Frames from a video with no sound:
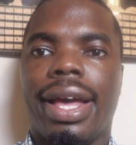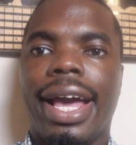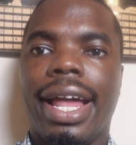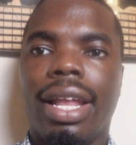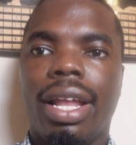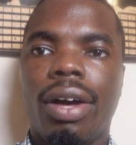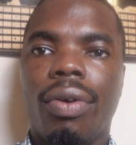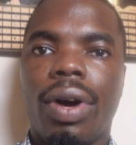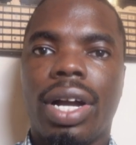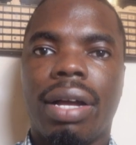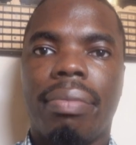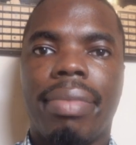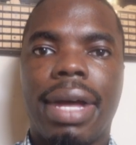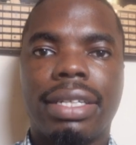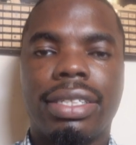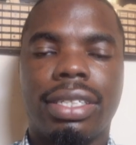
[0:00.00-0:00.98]
Hello and
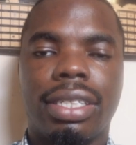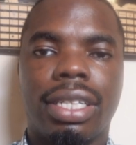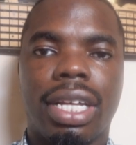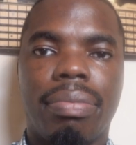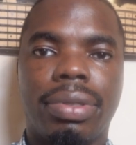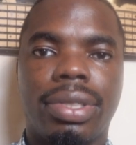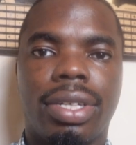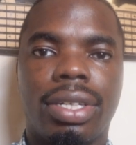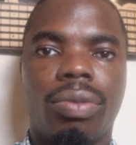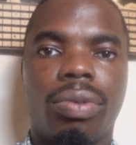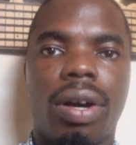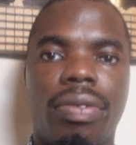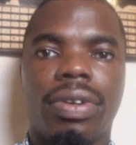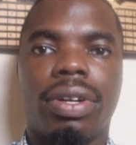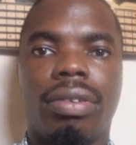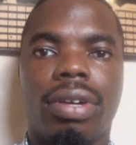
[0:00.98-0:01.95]
welcome back to another episode of
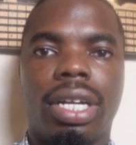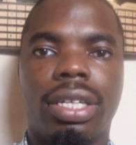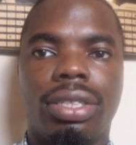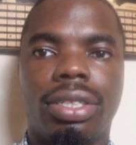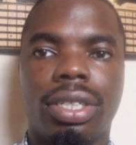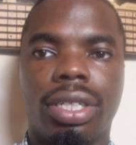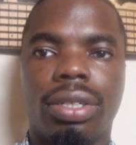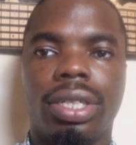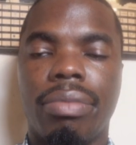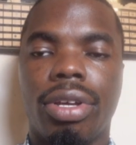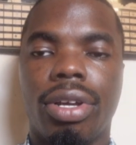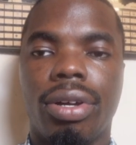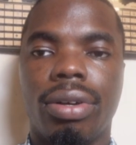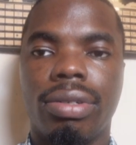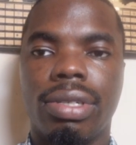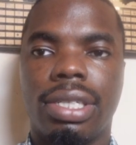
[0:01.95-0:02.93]
Wealth in Christ Show. I'm
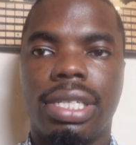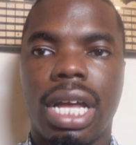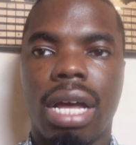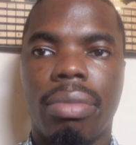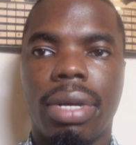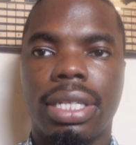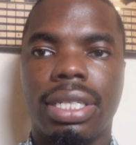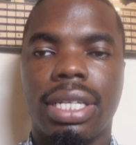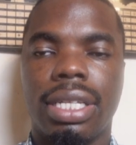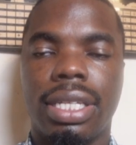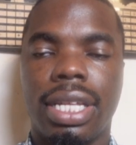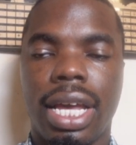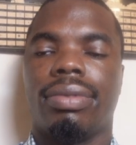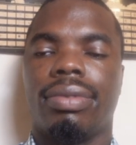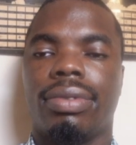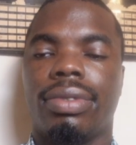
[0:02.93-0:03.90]
your host Dami and
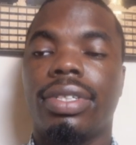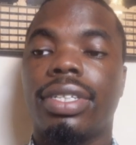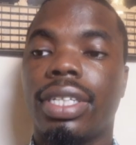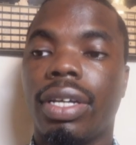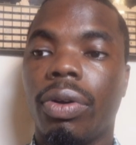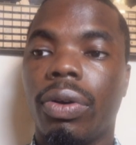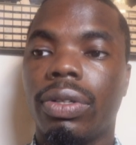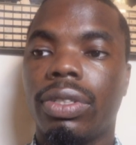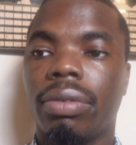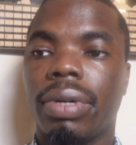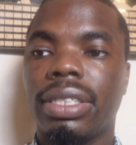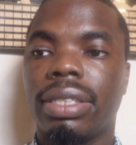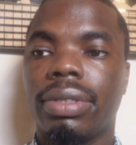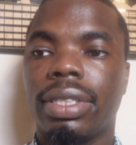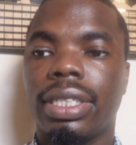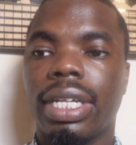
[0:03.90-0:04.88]
today so today we're going to talk about
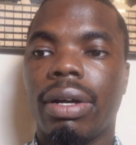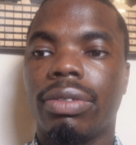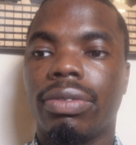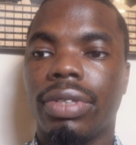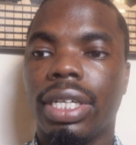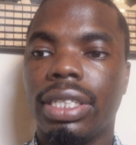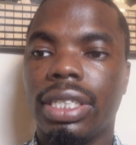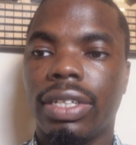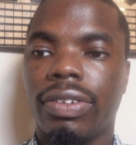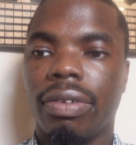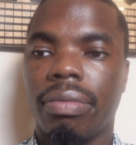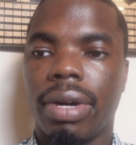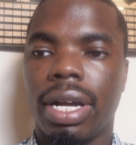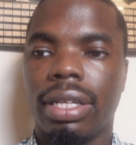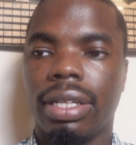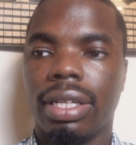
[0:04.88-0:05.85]
something that I was recently
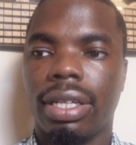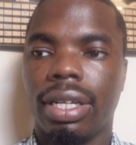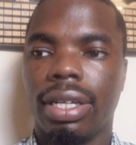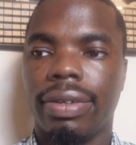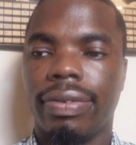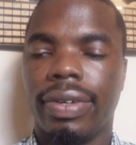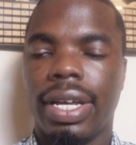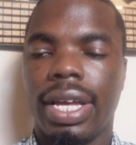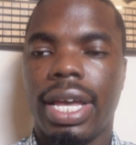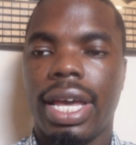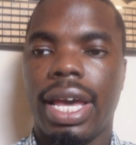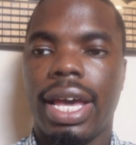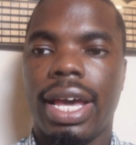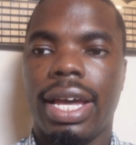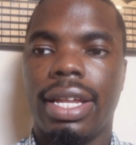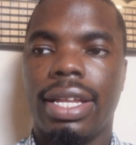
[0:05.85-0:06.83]
reminded of
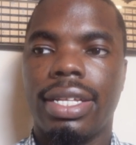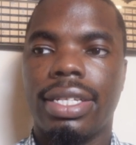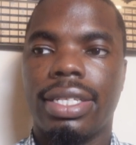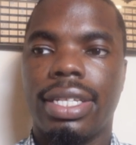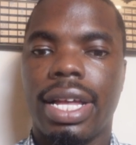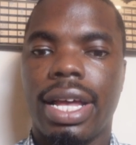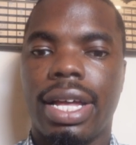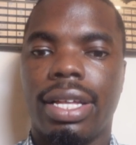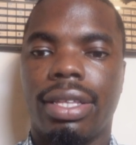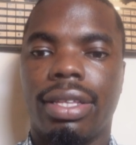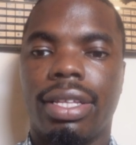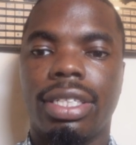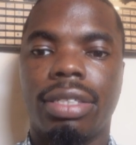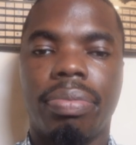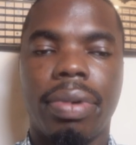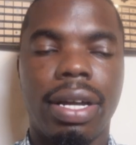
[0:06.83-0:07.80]
and is that
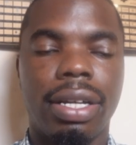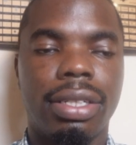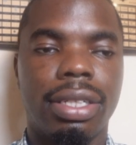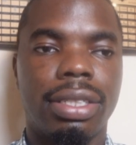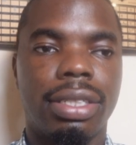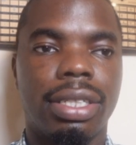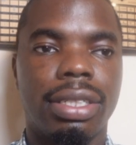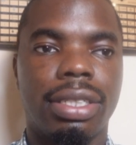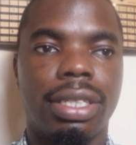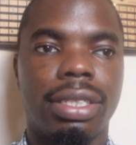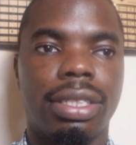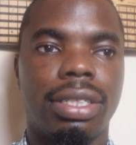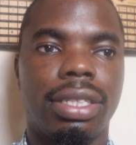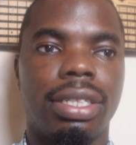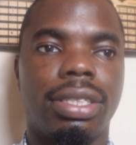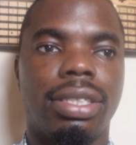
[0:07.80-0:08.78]
despite the
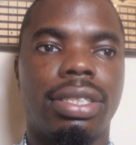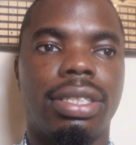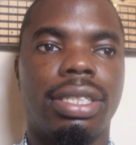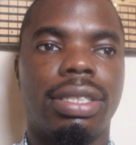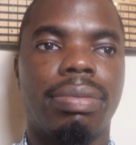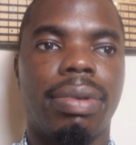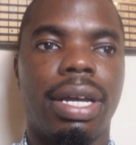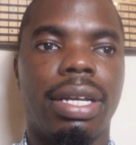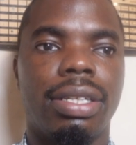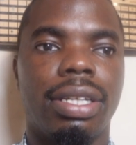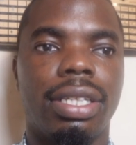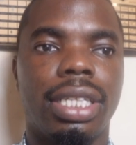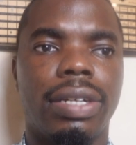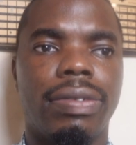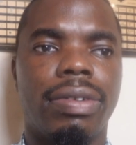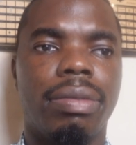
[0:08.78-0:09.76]
statistics, despite the
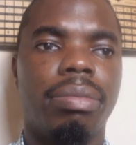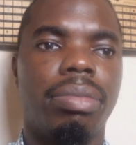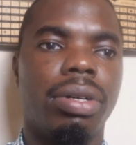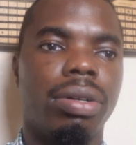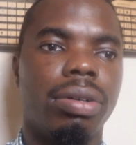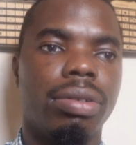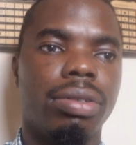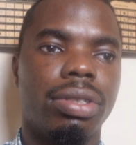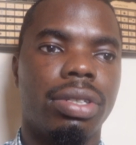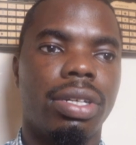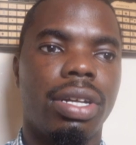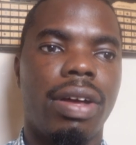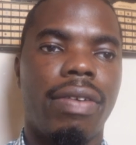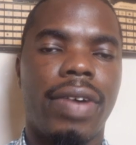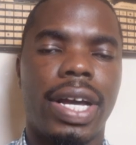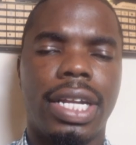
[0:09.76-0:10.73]
different polls,
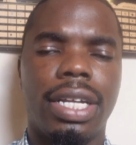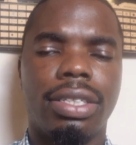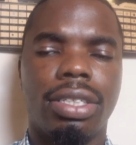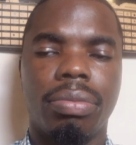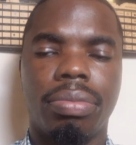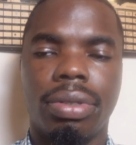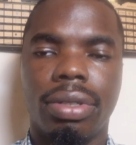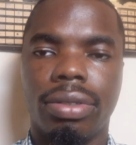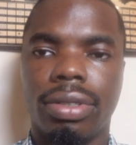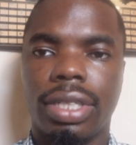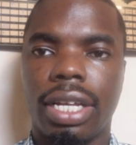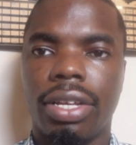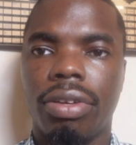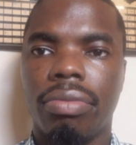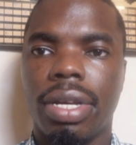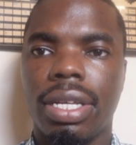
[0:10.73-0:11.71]
financial polls
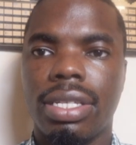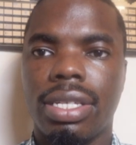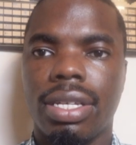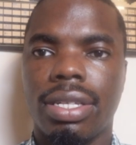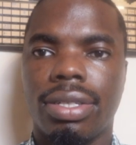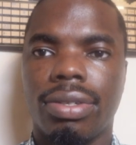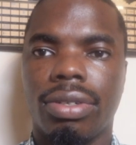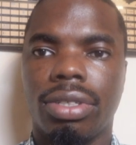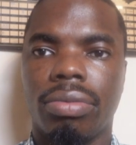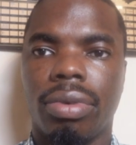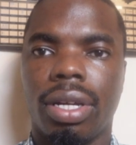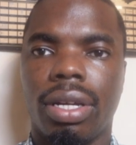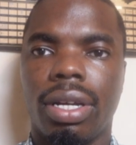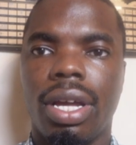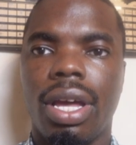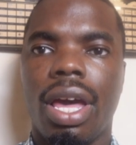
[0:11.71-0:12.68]
that you may see in social media,